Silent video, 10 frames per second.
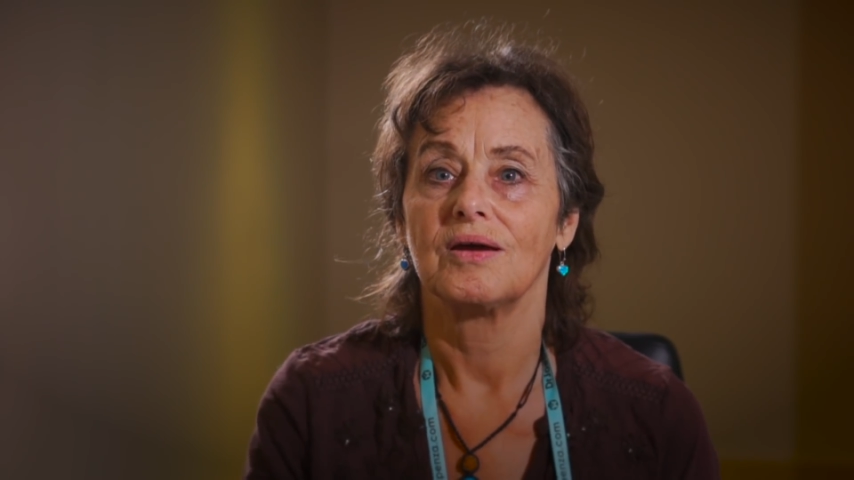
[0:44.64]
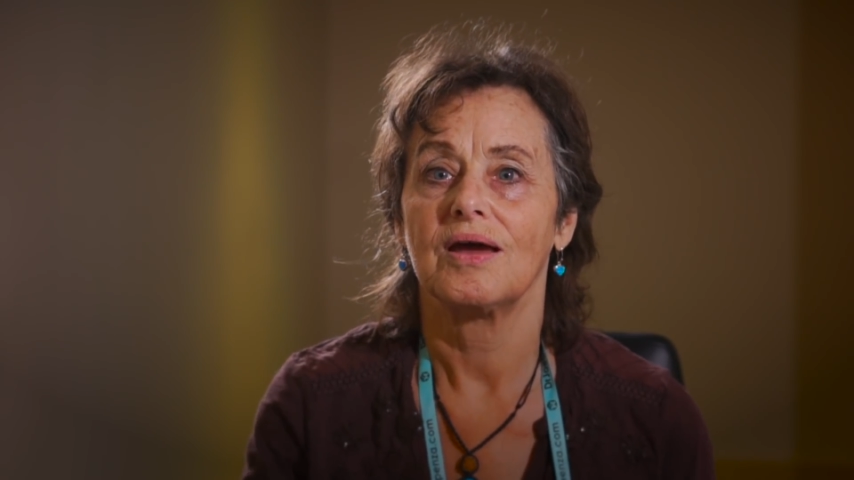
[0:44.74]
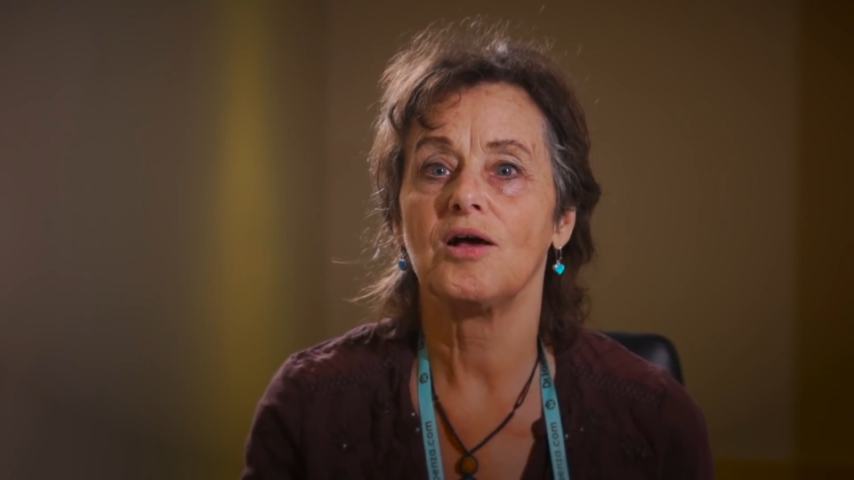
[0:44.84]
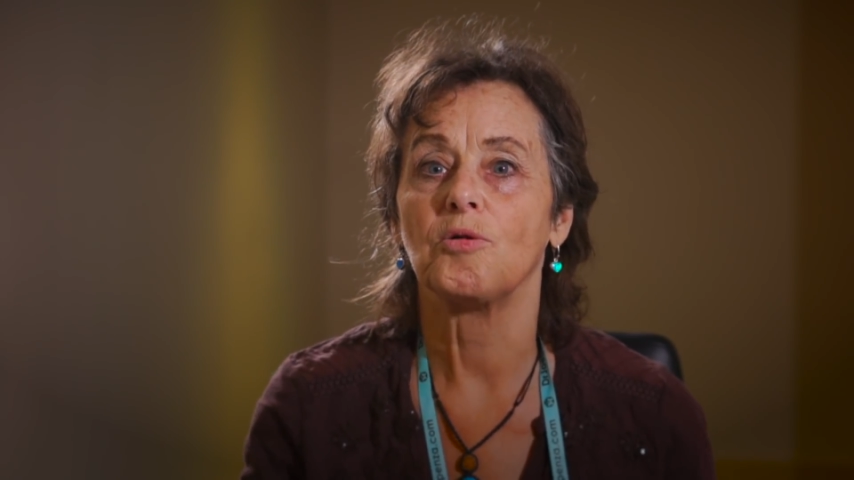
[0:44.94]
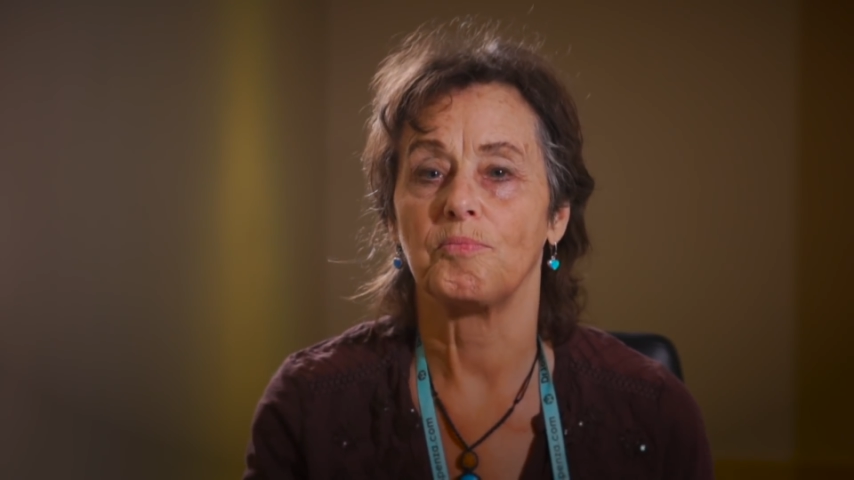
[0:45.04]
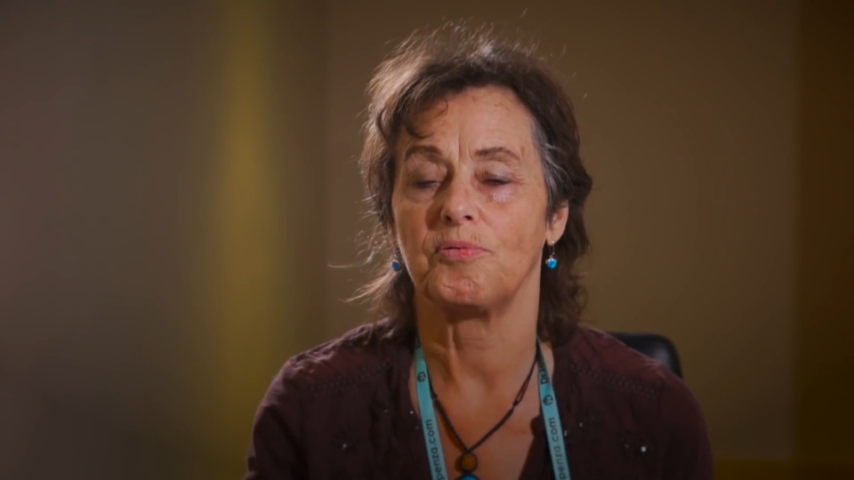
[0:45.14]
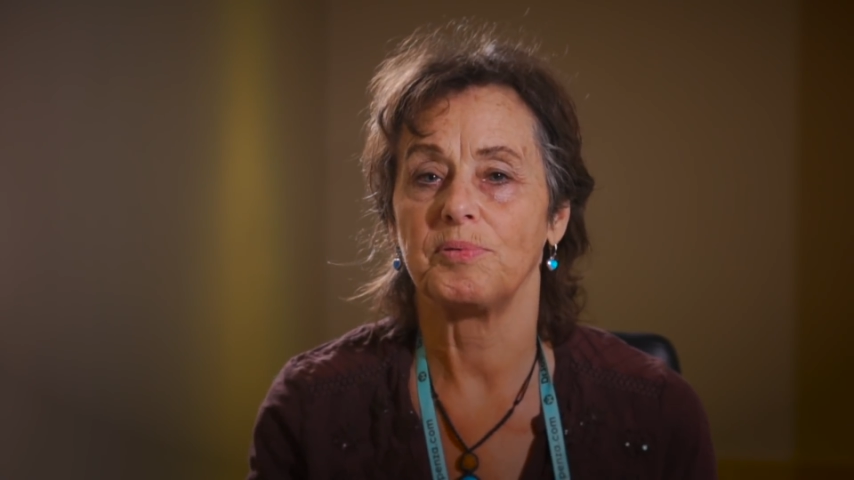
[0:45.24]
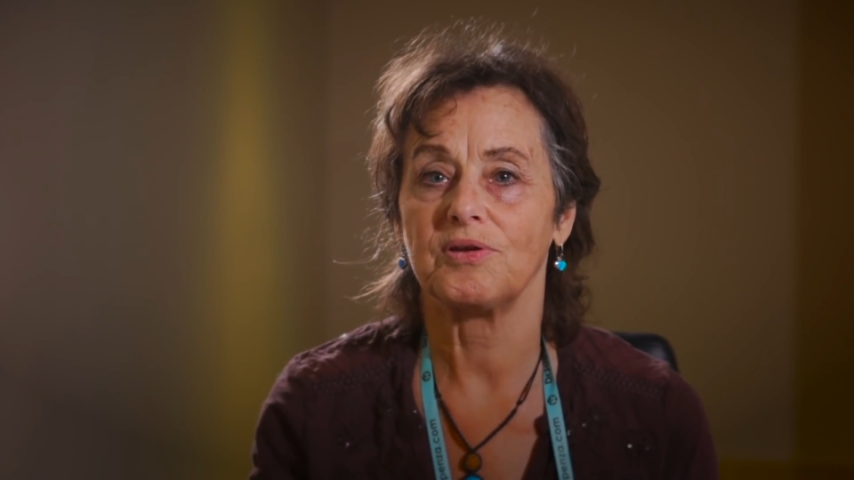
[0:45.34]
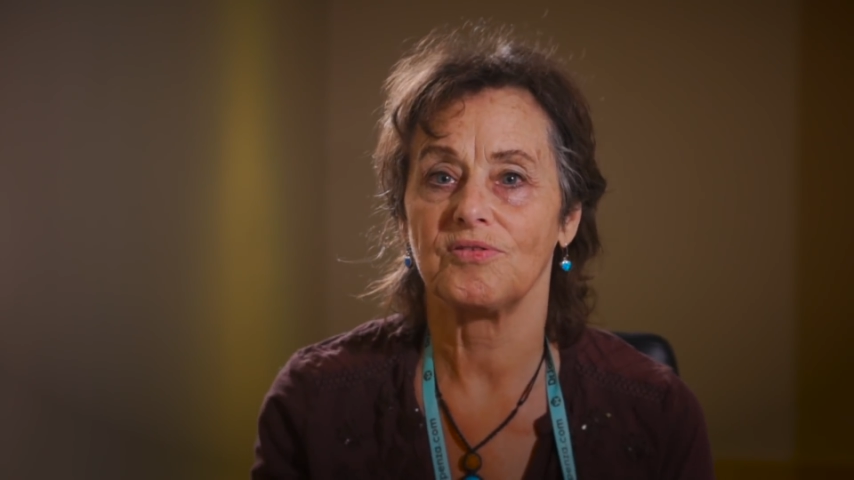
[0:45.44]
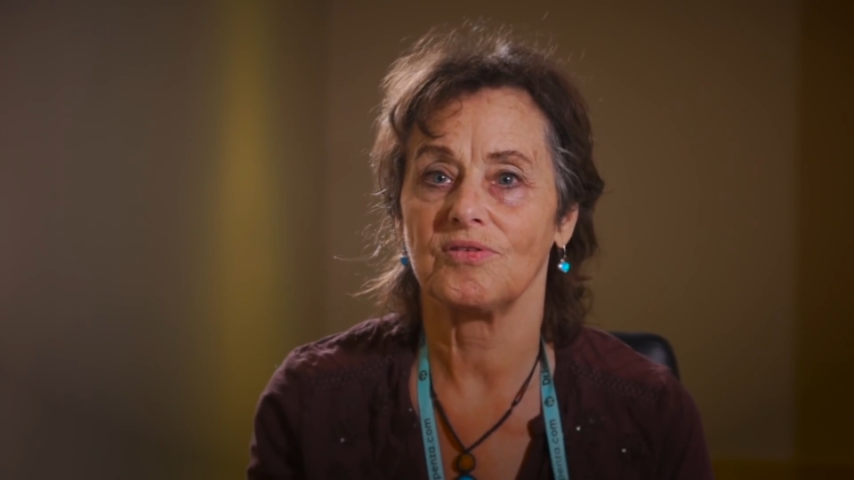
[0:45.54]
help
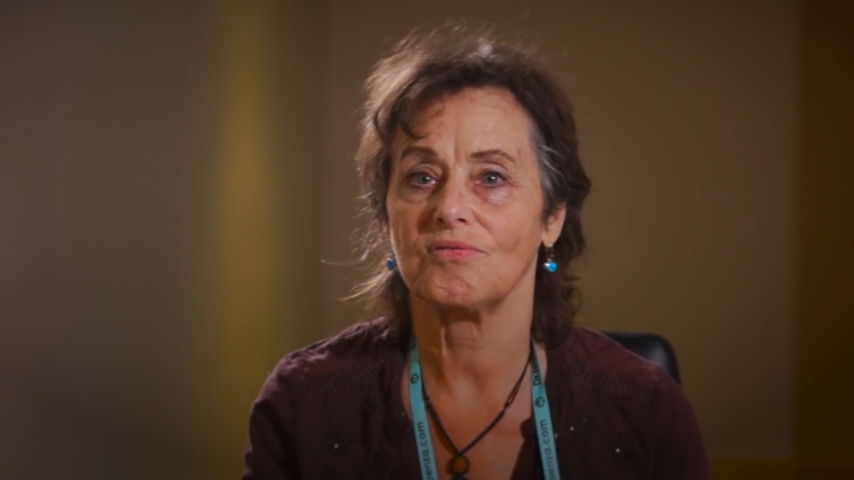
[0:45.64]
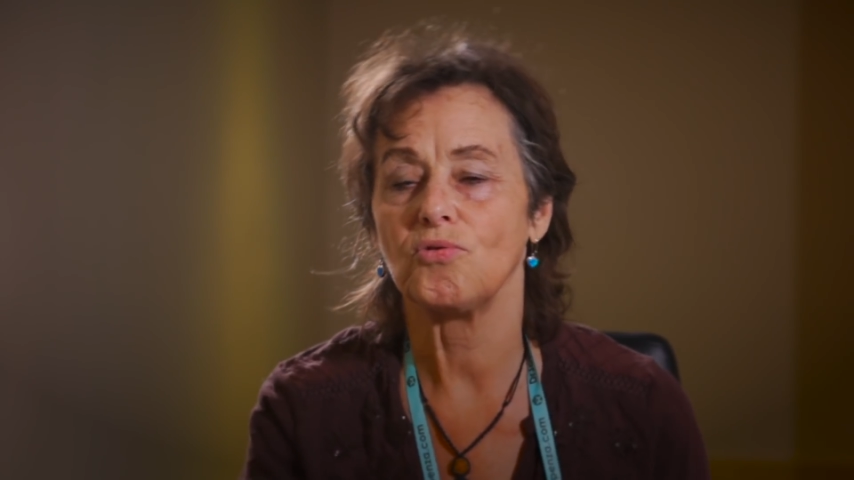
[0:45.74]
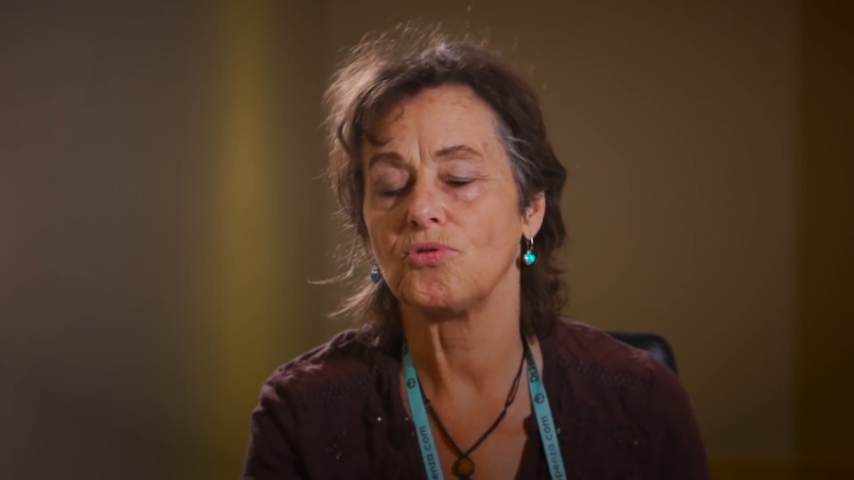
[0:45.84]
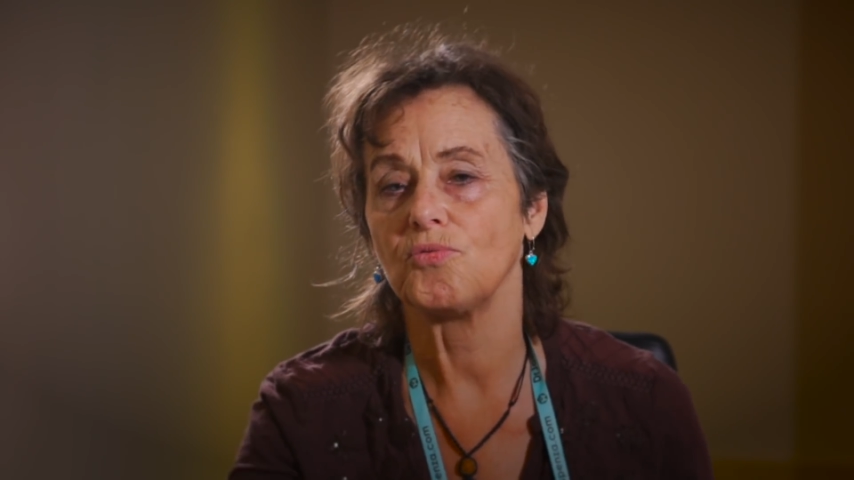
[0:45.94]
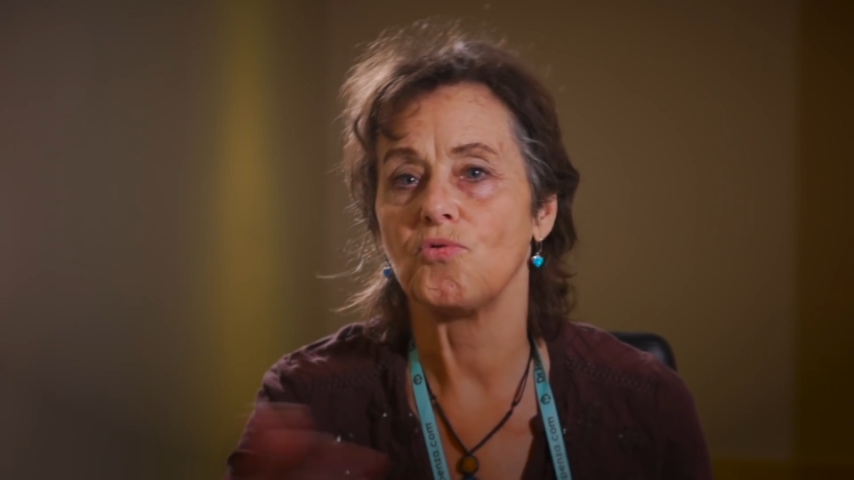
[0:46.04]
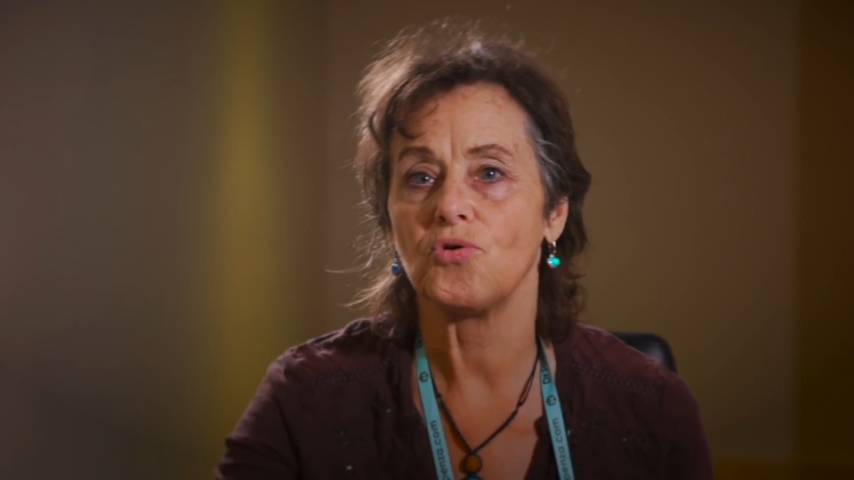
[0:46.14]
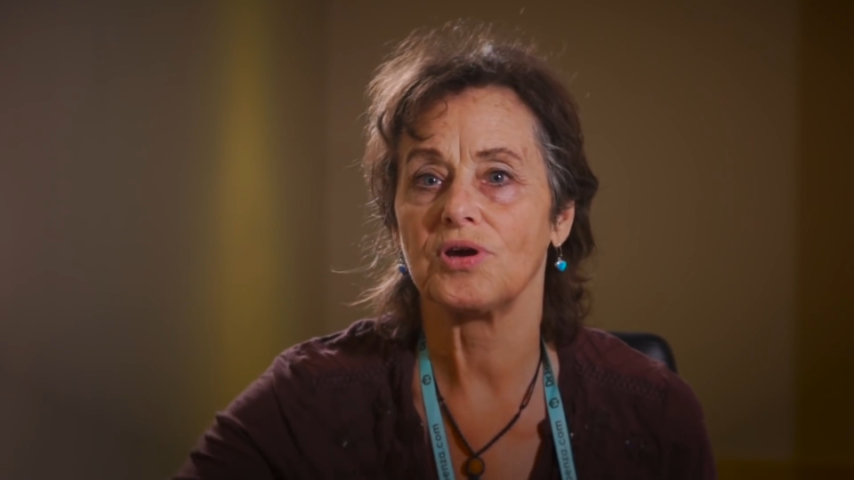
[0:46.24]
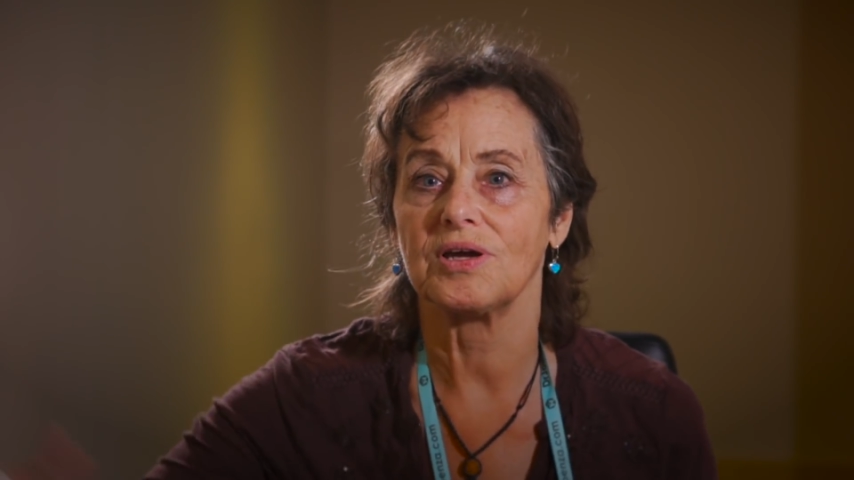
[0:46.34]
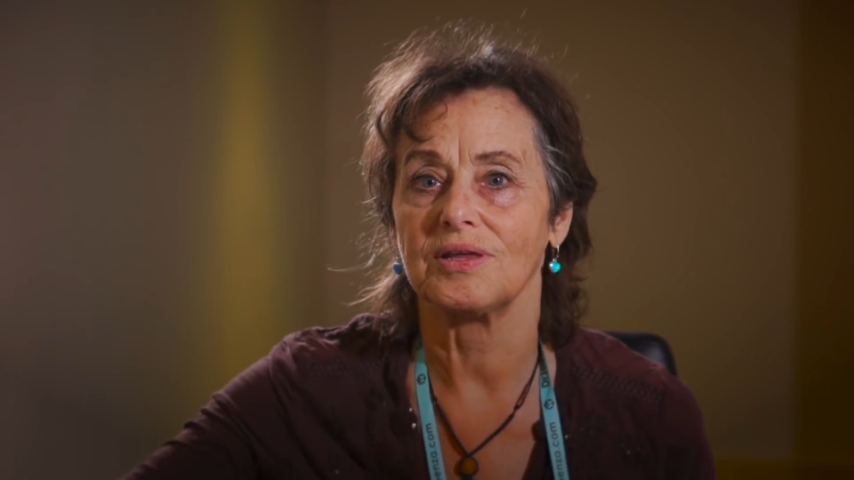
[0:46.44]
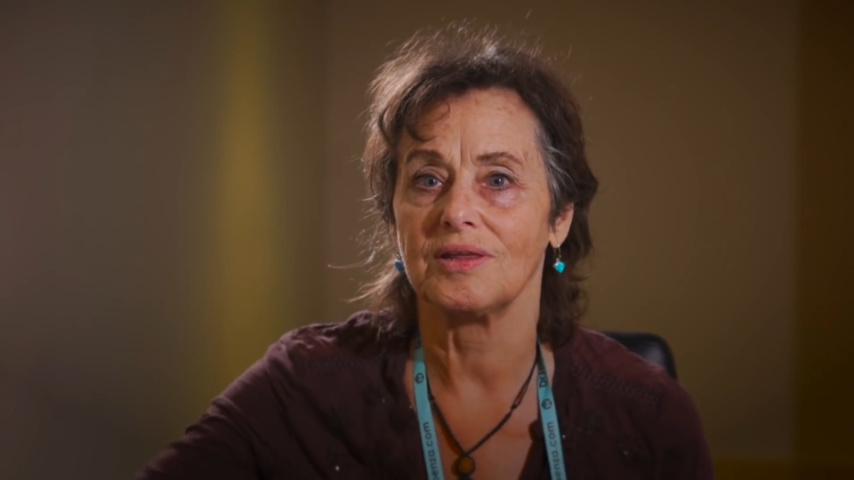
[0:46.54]
because there's all the
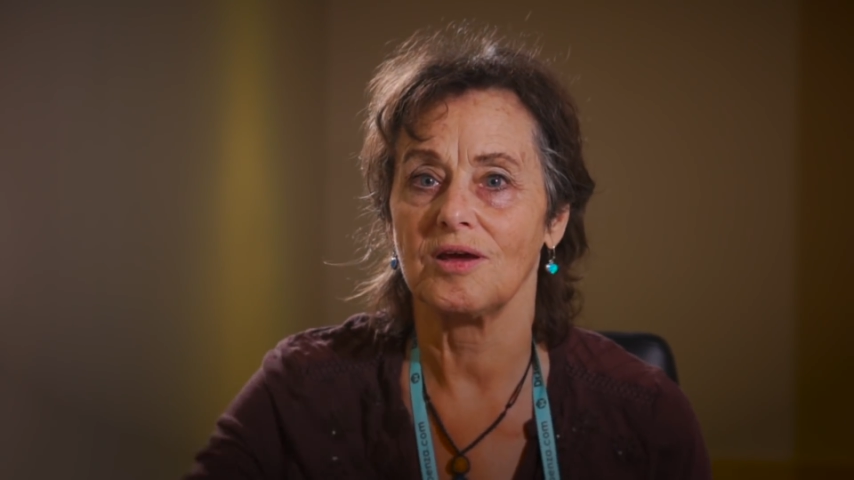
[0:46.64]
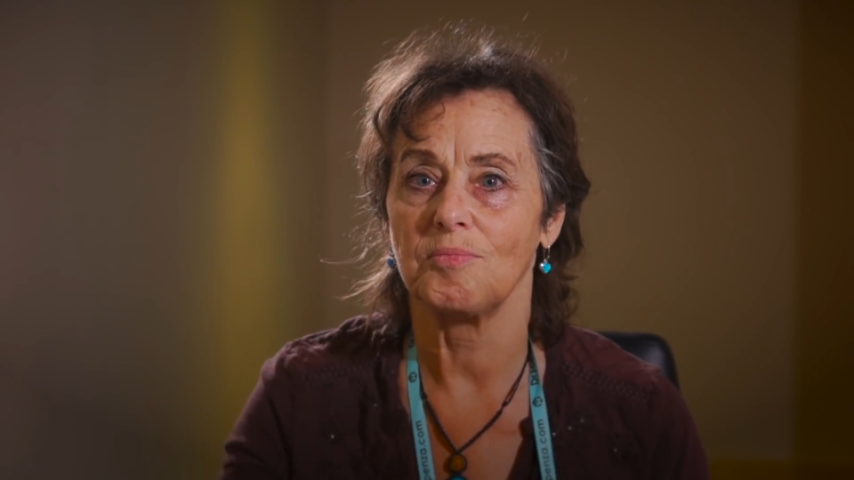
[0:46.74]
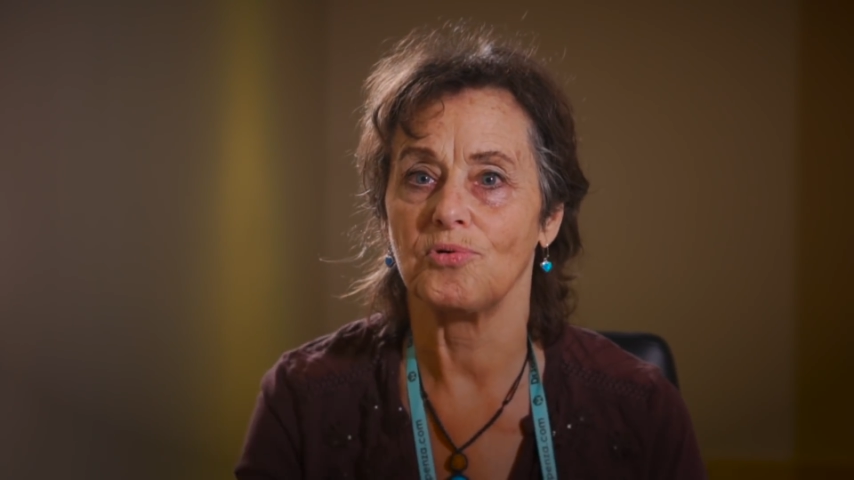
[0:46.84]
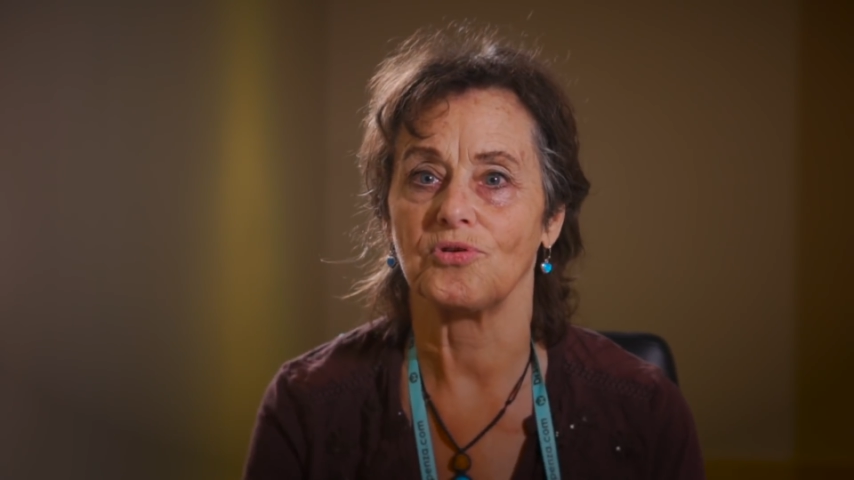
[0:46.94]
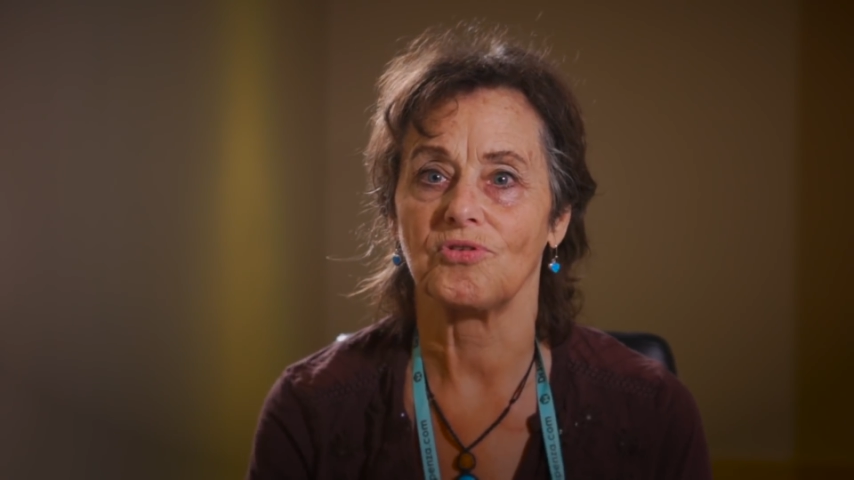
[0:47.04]
walking at the airport,